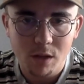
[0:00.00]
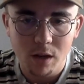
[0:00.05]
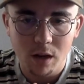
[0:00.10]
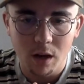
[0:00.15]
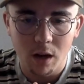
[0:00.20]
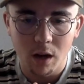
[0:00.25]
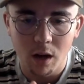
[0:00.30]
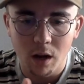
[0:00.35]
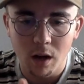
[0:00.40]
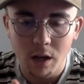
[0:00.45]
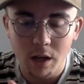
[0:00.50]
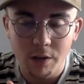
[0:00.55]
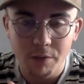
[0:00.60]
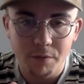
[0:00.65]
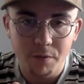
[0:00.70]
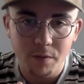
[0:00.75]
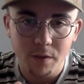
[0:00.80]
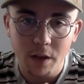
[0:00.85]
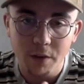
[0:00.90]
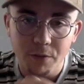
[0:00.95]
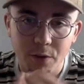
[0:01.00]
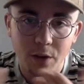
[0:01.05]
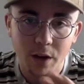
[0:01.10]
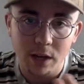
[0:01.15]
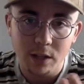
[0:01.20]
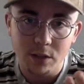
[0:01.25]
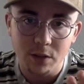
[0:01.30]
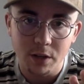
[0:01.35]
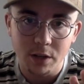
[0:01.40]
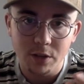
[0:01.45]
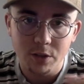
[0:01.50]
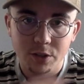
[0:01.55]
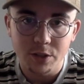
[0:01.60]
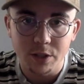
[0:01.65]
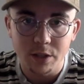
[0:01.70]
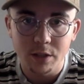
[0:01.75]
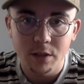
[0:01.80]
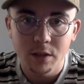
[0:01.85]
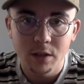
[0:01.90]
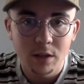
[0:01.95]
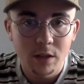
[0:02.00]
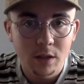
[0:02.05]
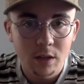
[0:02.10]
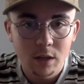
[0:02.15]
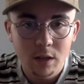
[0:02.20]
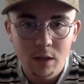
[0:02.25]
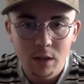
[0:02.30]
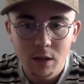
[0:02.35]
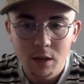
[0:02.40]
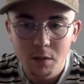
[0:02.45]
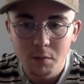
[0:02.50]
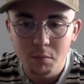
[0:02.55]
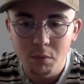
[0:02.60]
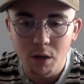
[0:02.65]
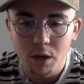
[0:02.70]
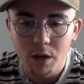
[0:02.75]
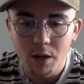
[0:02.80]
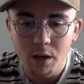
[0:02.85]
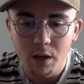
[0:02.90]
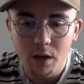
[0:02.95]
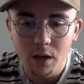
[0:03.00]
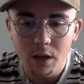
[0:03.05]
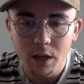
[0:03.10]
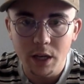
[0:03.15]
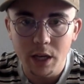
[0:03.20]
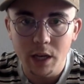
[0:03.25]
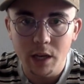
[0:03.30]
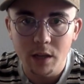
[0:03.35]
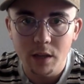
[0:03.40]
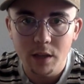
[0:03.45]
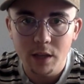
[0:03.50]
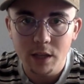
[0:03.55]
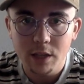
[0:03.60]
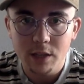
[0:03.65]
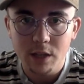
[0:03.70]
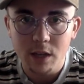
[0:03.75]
if you guys are interested. But yeah, thanks